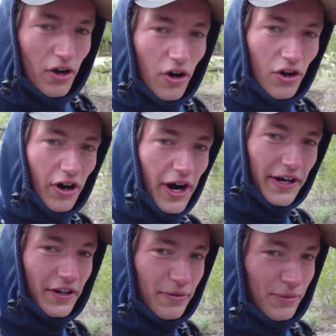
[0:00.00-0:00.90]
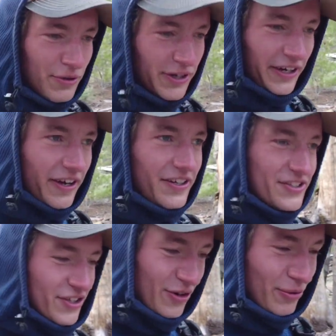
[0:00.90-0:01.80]
Alright, good morning.
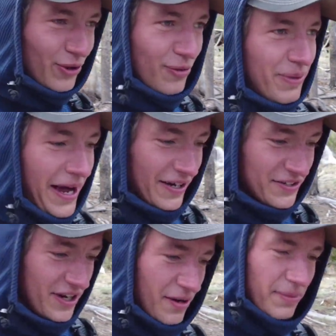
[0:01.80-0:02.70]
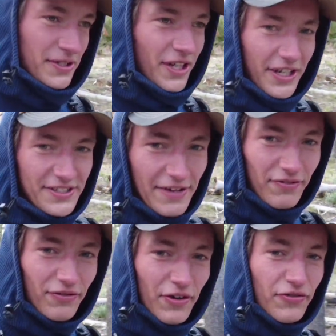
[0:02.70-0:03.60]
So we're all packed up, it's like
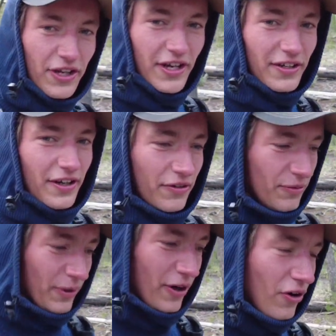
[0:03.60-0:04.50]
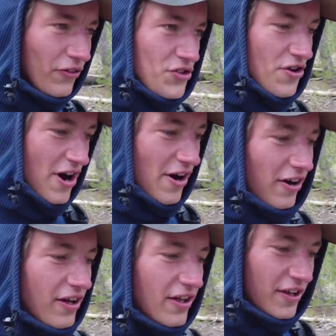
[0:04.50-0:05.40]
7:15 and we're on the trail.
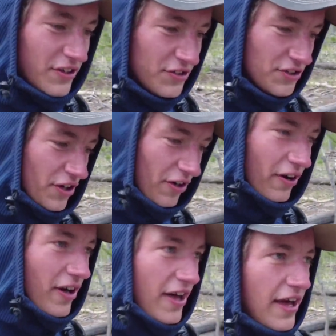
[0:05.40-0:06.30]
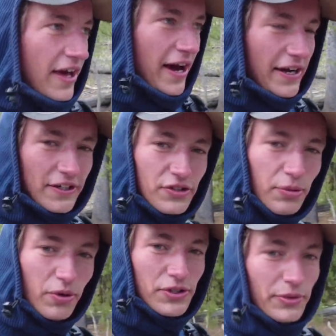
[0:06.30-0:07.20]
So heading
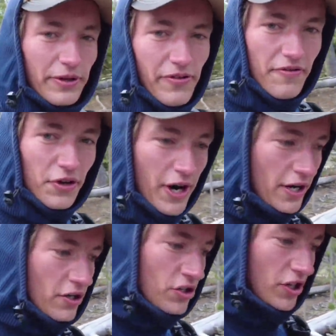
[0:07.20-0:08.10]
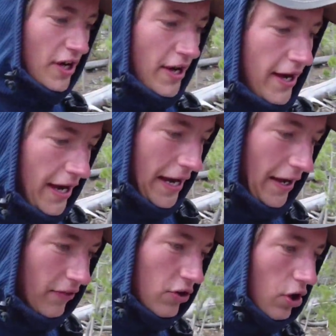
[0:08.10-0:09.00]
towards the Wind River Range,
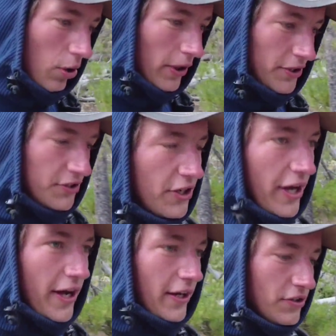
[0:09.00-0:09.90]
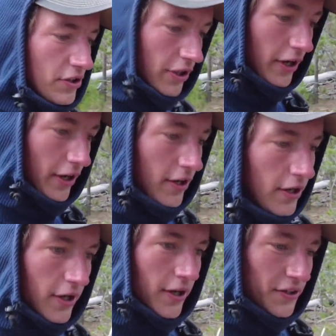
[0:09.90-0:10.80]
and the goal is today to
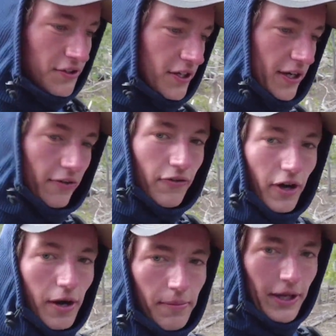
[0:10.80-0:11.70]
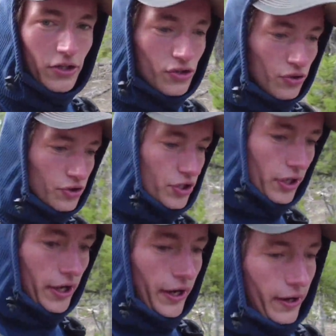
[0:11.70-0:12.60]
see if me and George can
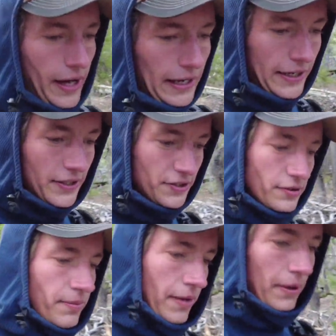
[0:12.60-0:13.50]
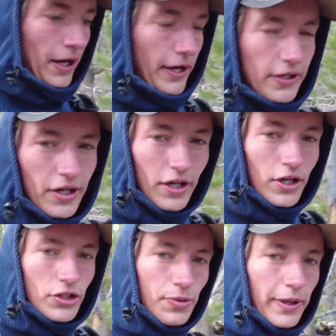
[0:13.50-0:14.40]
hit at least maybe like
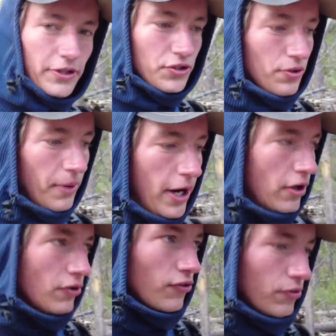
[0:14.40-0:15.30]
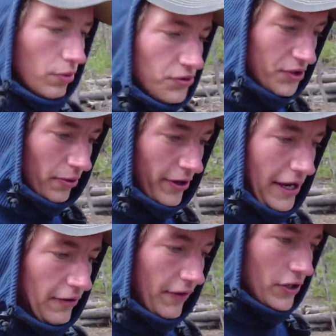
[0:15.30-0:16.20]
22 miles. We'll see what the
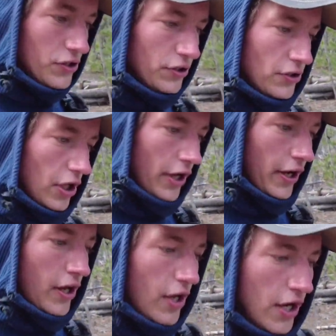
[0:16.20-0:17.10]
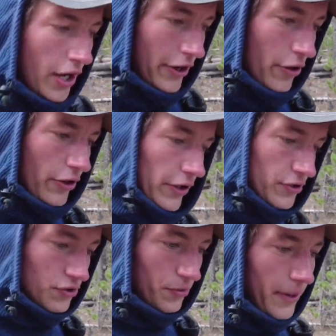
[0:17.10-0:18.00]
elevation is like. I don't think it's
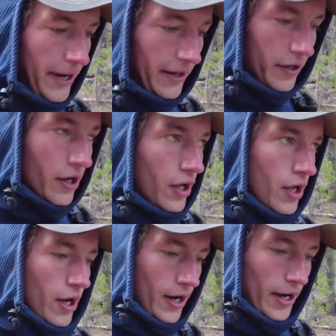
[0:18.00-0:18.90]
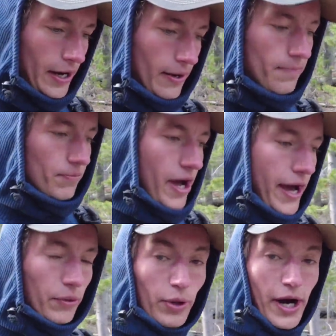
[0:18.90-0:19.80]
too bad.
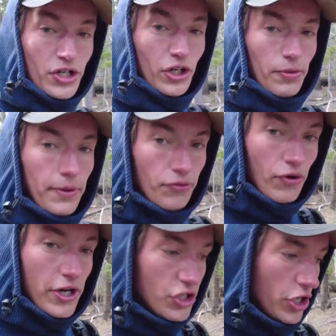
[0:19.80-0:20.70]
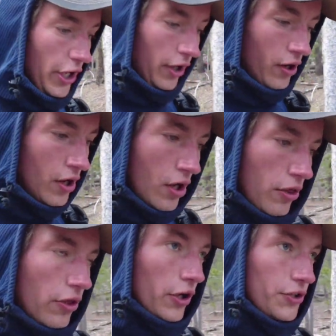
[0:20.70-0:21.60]
And we're actually going to be reaching
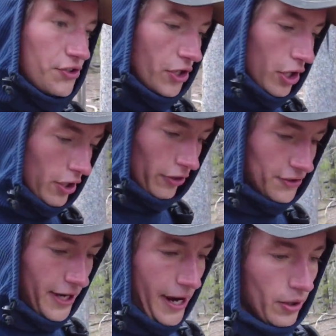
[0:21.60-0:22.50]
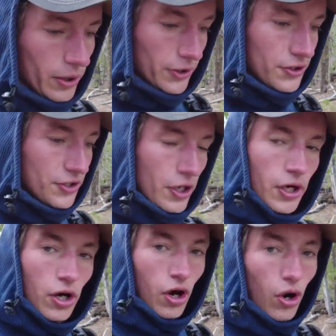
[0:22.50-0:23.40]
the Cirque of the Towers
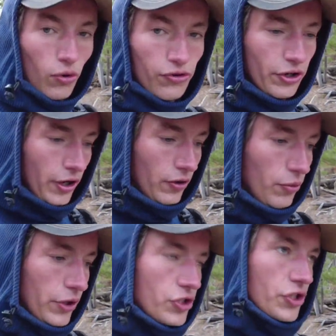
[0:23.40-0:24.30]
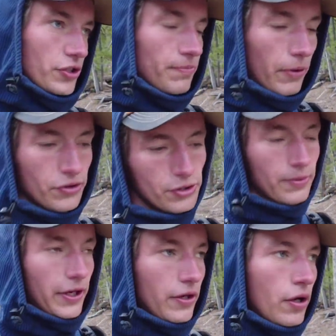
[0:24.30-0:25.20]
alternate, which is supposed to
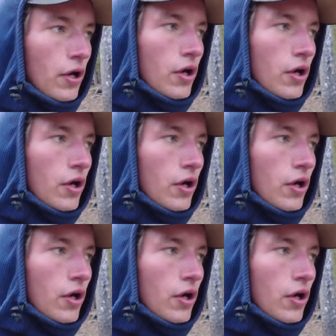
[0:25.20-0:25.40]
be